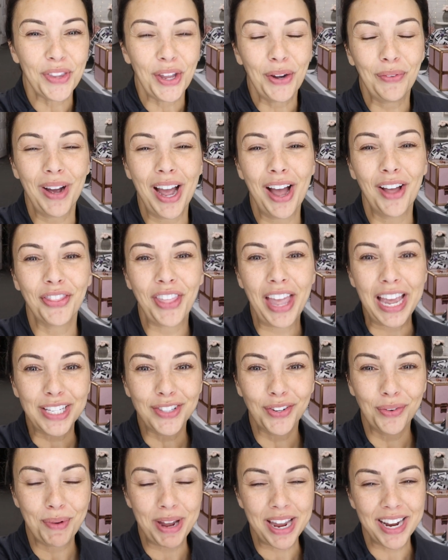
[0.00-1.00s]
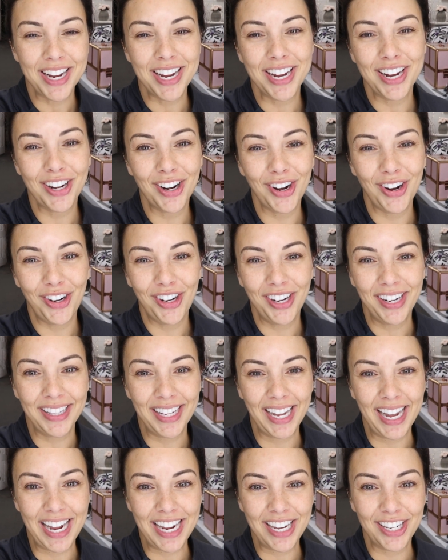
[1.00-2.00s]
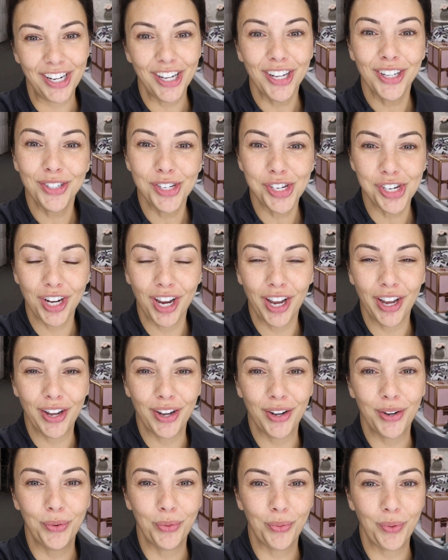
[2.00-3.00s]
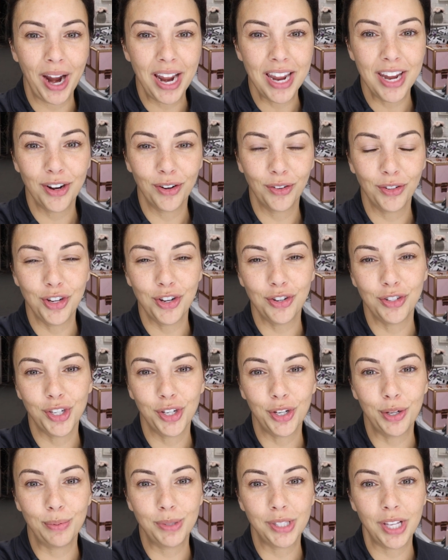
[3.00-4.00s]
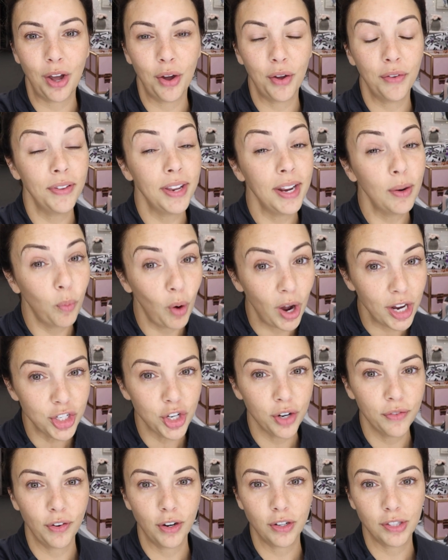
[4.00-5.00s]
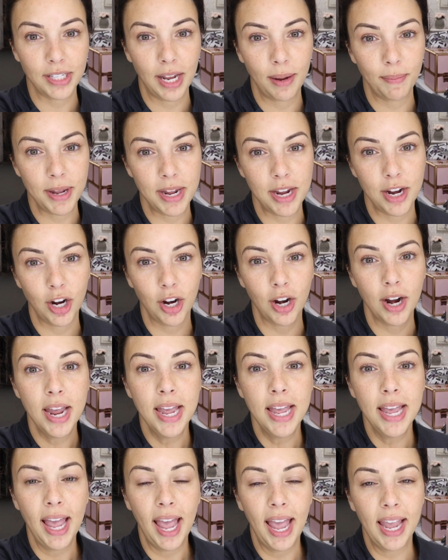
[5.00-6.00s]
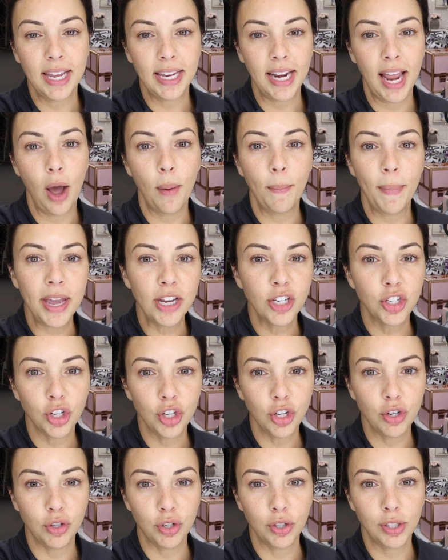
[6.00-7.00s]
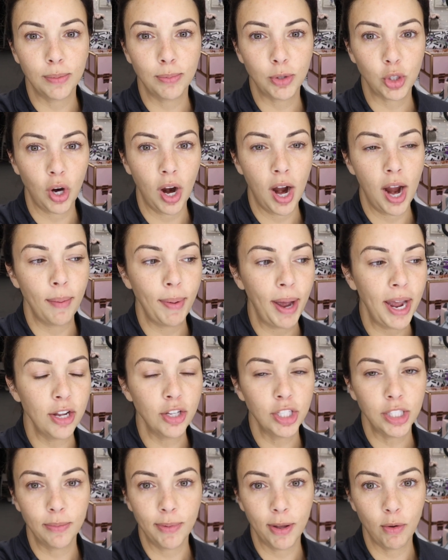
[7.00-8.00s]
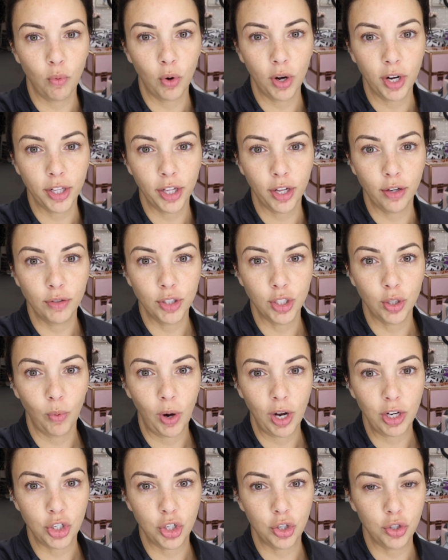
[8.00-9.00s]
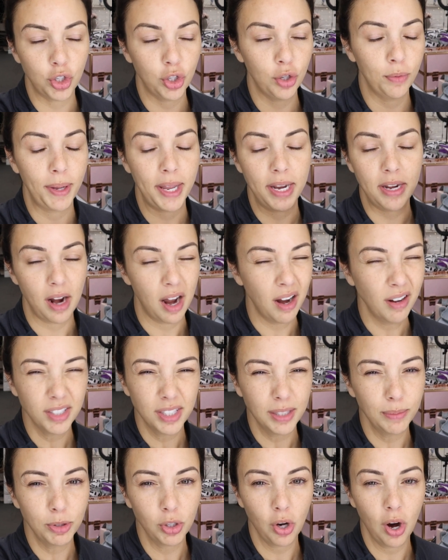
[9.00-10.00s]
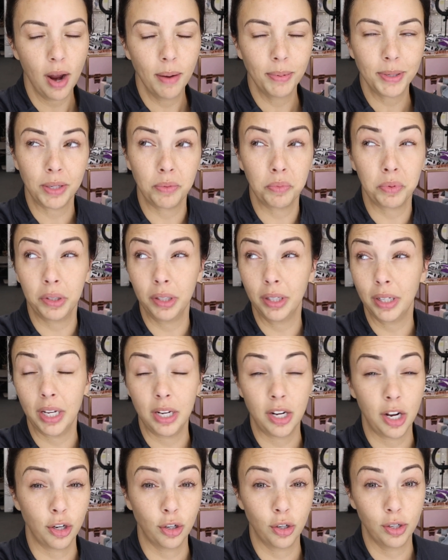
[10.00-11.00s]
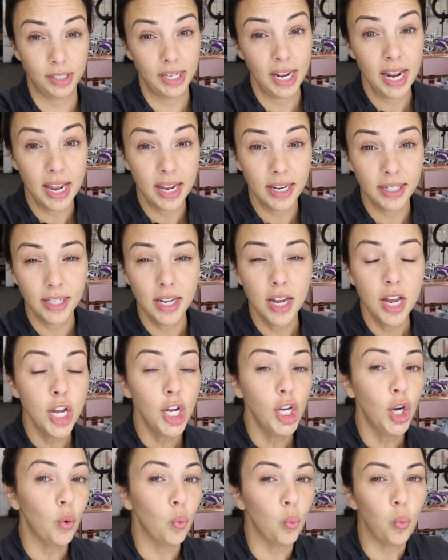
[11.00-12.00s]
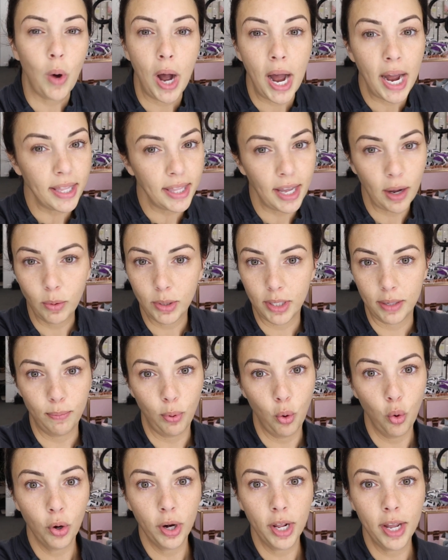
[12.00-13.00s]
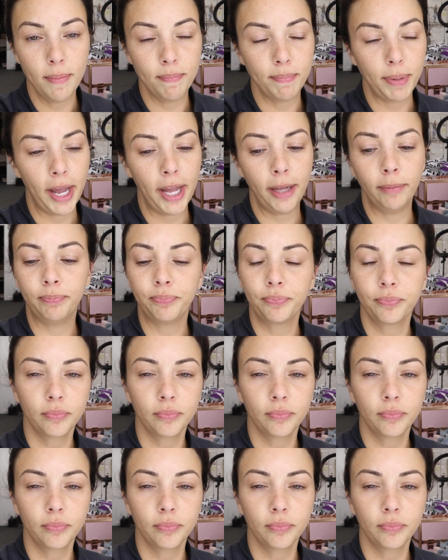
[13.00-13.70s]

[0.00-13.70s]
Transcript: Well, thanks for being here on the A&O show, right here on YouTube. So if it was your first time here hanging out, make sure you do subscribe. I used to be one of those to watch YouTube and not subscribe because I really didn't understand why that was important, but